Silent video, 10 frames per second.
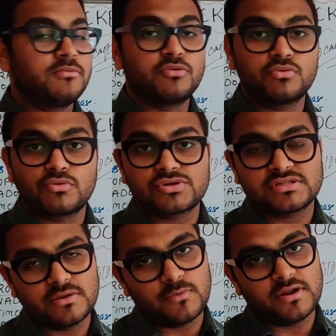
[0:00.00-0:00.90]

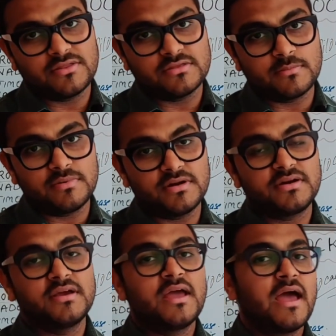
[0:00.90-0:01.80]
glucose level in the
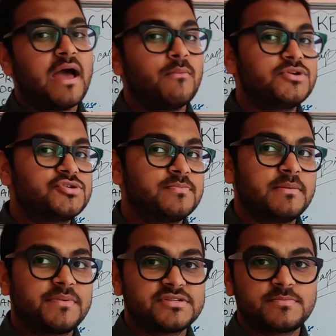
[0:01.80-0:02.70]
blood, which may
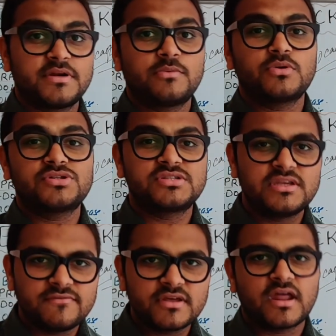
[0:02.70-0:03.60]
precipitate what
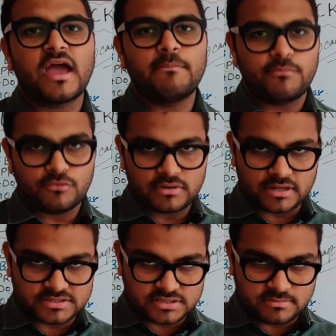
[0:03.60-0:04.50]
severe
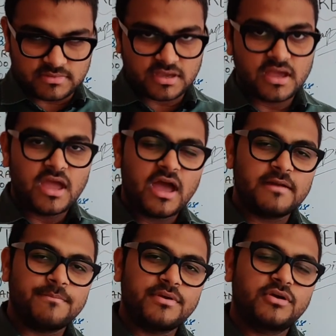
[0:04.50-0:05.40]
hypoglycemia,
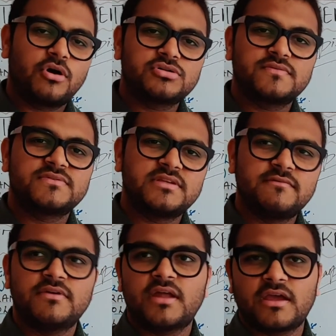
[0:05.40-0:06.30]
and because of
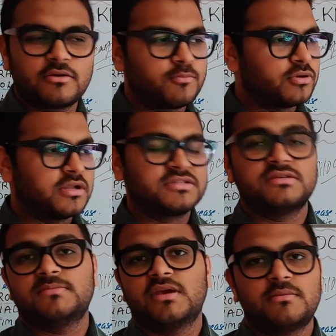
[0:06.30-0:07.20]
severe
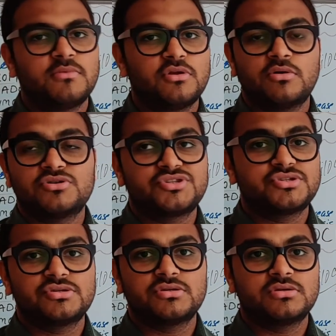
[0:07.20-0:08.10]
hypoglycemia he may
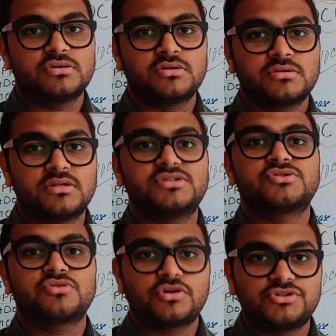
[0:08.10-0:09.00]
lose his
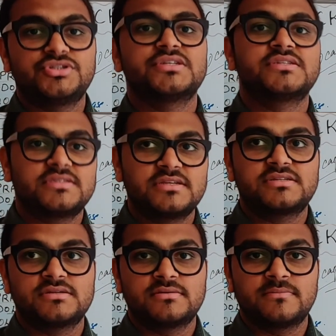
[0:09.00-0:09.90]

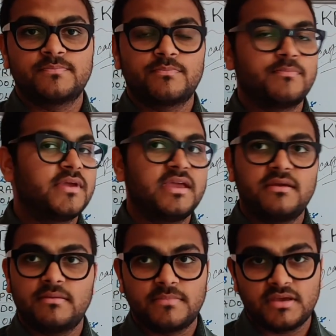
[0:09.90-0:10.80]
consciousness.
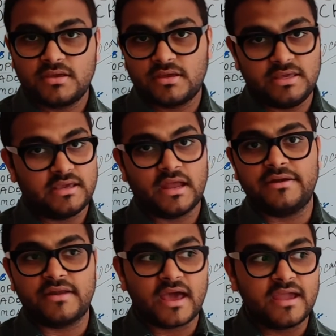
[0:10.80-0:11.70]
Maybe he
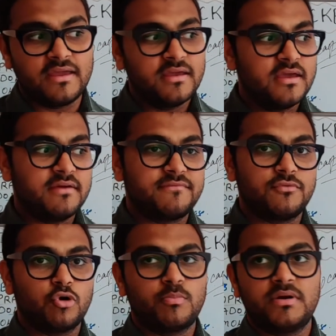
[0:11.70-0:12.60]
can die if
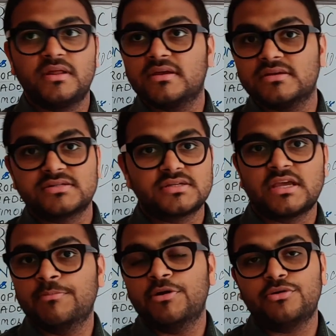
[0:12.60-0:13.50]
nobody is
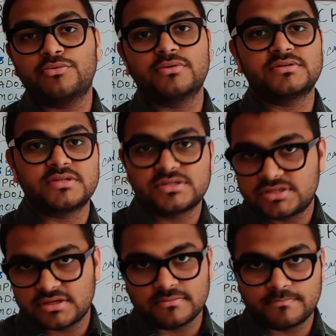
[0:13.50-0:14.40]
able to
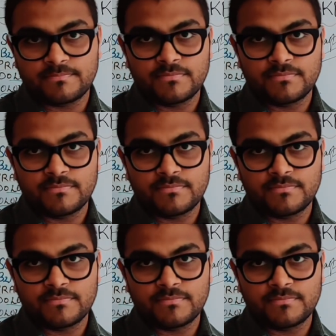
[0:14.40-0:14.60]
assist him.